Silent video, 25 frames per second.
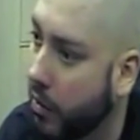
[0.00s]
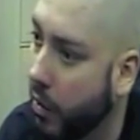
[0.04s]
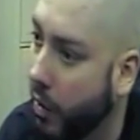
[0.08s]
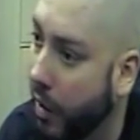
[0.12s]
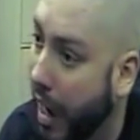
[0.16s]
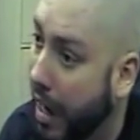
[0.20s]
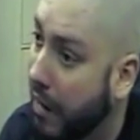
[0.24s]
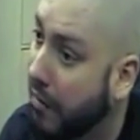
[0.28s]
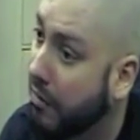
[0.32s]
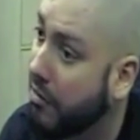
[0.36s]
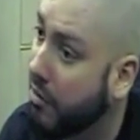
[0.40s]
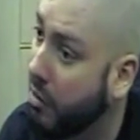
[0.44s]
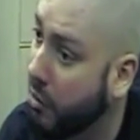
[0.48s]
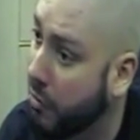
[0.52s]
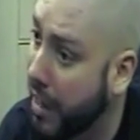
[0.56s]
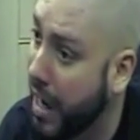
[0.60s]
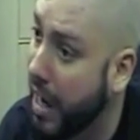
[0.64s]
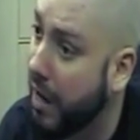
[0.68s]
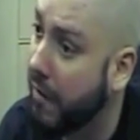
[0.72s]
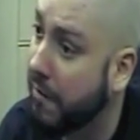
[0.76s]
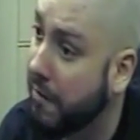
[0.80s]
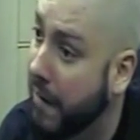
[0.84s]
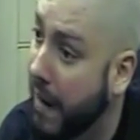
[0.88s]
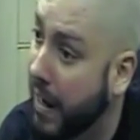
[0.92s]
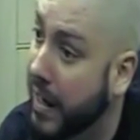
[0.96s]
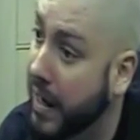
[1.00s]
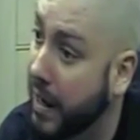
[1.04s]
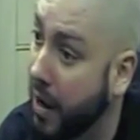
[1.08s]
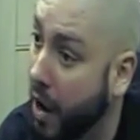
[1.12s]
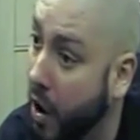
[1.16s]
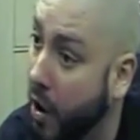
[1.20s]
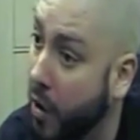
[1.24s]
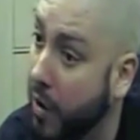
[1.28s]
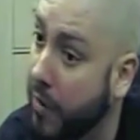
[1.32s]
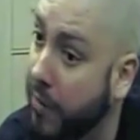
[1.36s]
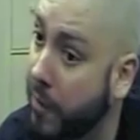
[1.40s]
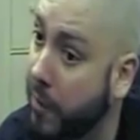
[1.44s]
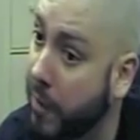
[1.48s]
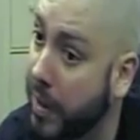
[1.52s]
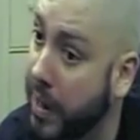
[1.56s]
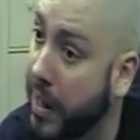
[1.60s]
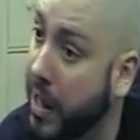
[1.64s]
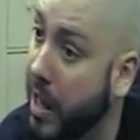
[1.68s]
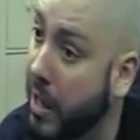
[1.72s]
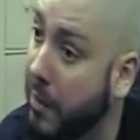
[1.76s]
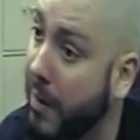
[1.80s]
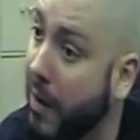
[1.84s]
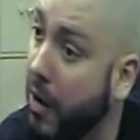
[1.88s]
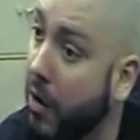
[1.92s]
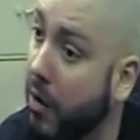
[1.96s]
So I still now find it hard for me to
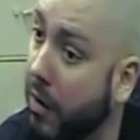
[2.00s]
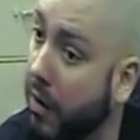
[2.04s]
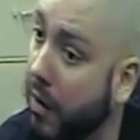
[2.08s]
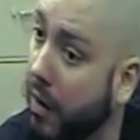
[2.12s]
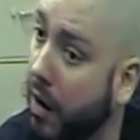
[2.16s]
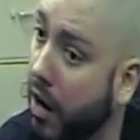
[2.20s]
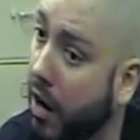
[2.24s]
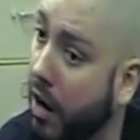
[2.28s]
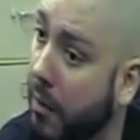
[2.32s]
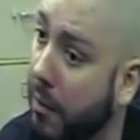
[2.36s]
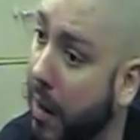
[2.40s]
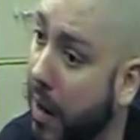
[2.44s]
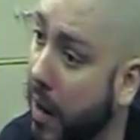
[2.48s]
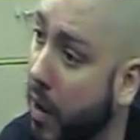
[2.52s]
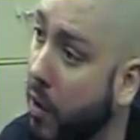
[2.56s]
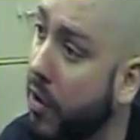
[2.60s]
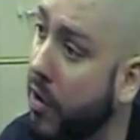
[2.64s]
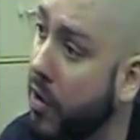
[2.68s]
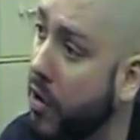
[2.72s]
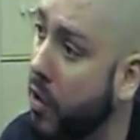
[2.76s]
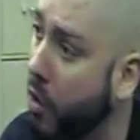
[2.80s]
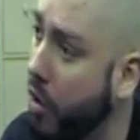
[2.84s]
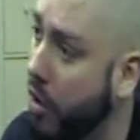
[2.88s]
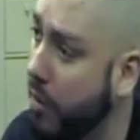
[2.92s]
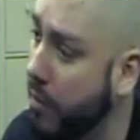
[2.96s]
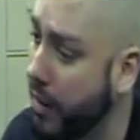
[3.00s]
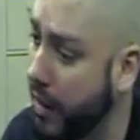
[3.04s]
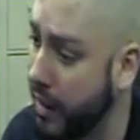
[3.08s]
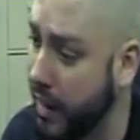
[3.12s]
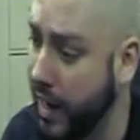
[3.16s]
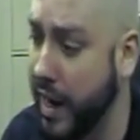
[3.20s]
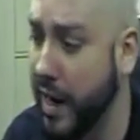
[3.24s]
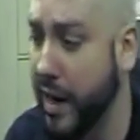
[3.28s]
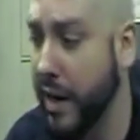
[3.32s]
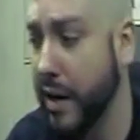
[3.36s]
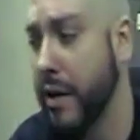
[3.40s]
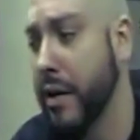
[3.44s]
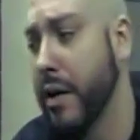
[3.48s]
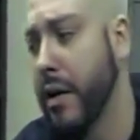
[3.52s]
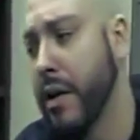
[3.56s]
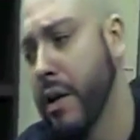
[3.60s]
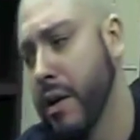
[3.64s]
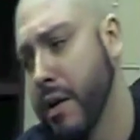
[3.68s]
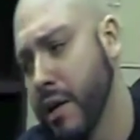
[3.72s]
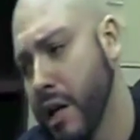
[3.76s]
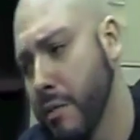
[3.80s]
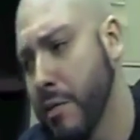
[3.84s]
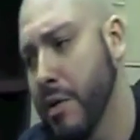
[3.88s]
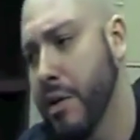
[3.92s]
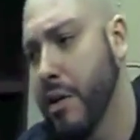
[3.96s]
come out on my own accord and be like, hey,
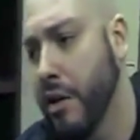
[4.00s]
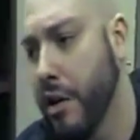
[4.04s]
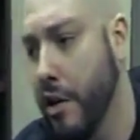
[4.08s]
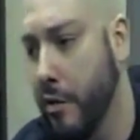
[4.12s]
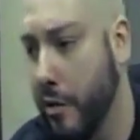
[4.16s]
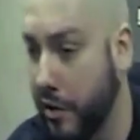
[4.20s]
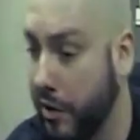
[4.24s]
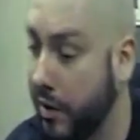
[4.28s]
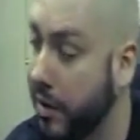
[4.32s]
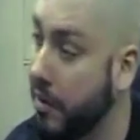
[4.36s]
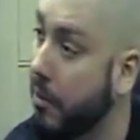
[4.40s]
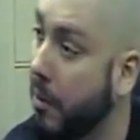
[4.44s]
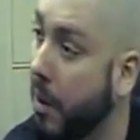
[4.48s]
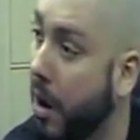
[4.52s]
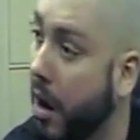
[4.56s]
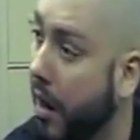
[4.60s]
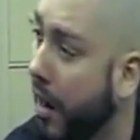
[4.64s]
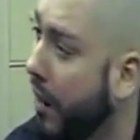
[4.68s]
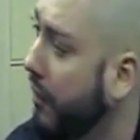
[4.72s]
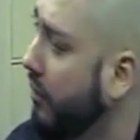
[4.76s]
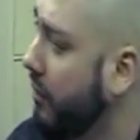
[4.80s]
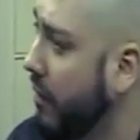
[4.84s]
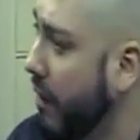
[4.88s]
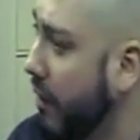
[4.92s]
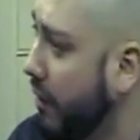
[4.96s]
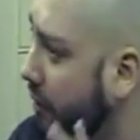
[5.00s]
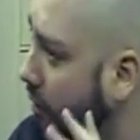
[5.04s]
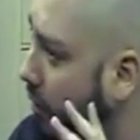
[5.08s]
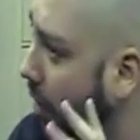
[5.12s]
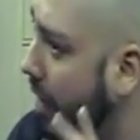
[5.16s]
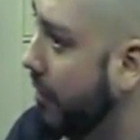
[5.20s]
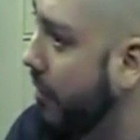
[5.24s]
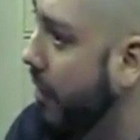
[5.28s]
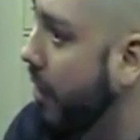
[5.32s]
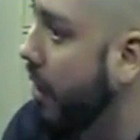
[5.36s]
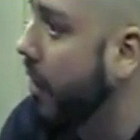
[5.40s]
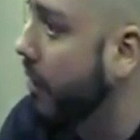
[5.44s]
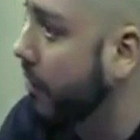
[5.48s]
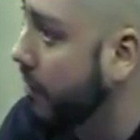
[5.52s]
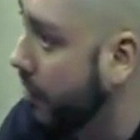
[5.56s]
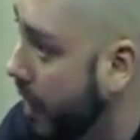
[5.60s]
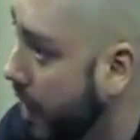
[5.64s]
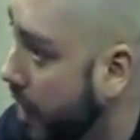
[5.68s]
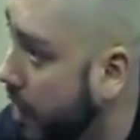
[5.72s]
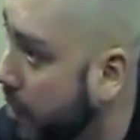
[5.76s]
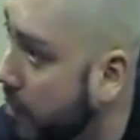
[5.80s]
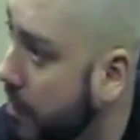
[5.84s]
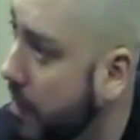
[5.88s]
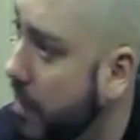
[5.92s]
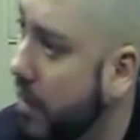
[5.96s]
let me tell you what you did wrong. I still have a hard
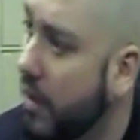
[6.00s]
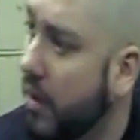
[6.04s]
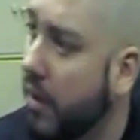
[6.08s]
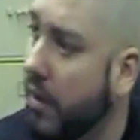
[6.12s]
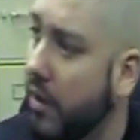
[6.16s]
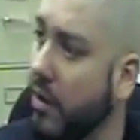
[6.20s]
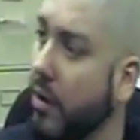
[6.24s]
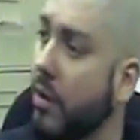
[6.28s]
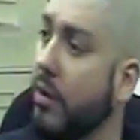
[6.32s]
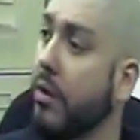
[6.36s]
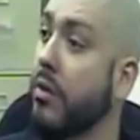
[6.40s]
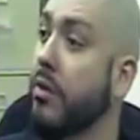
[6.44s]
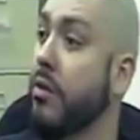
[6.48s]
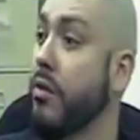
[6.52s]
time, you know.